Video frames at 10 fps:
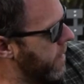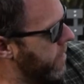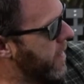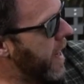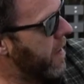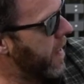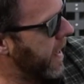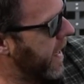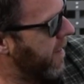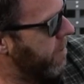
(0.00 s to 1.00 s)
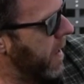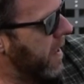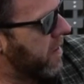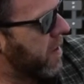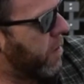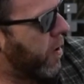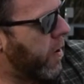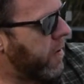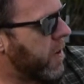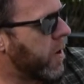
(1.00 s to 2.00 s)
Now they can have beans
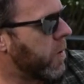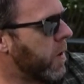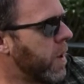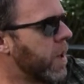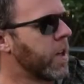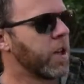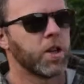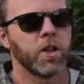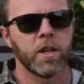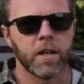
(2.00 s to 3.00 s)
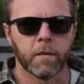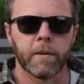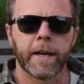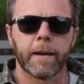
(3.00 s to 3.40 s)
tomorrow too. Yummy.